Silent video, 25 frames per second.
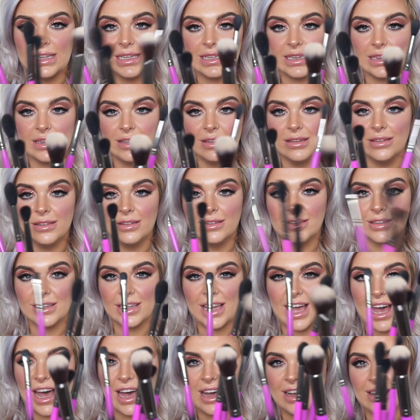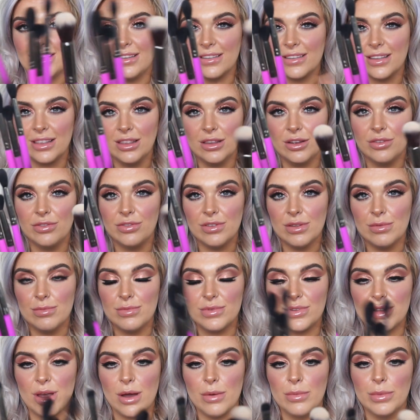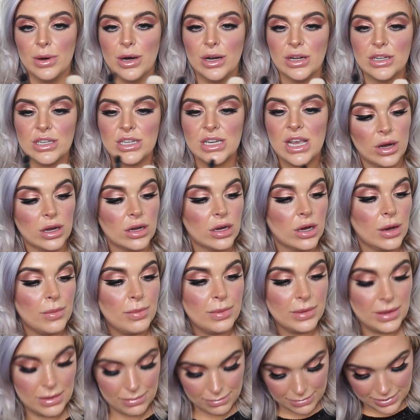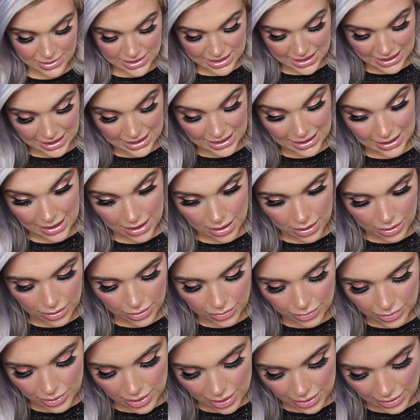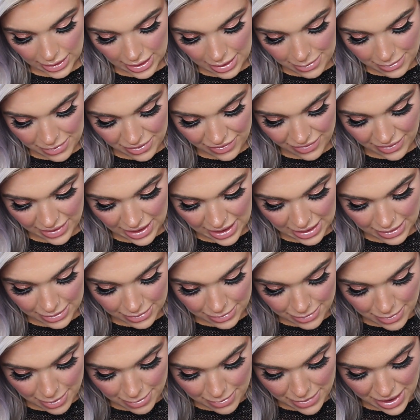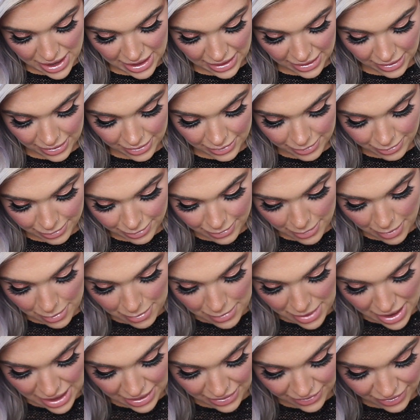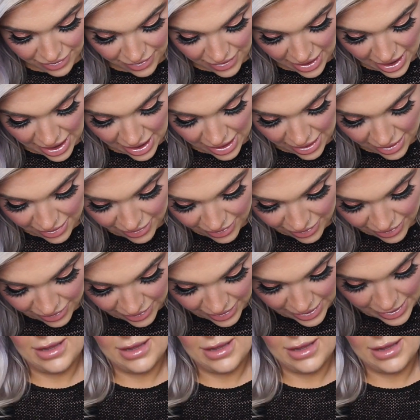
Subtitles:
little guys, love them so much. A couple in particular, oh no, let me find my main fave.